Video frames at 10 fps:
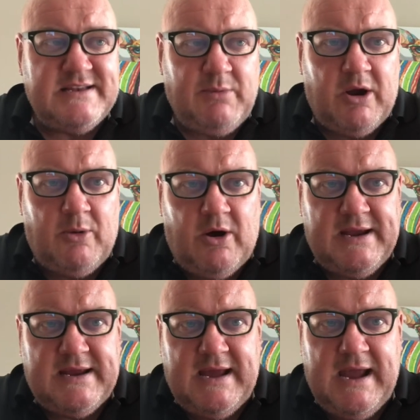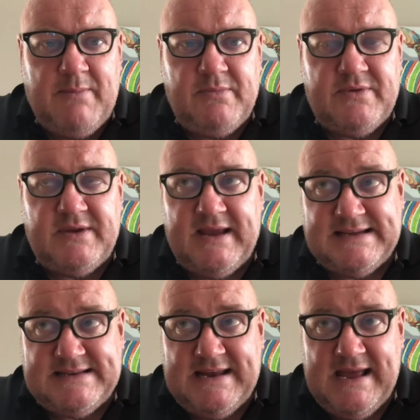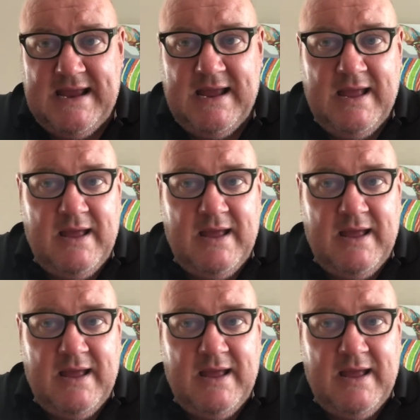Tomorrow morning came, yesterday,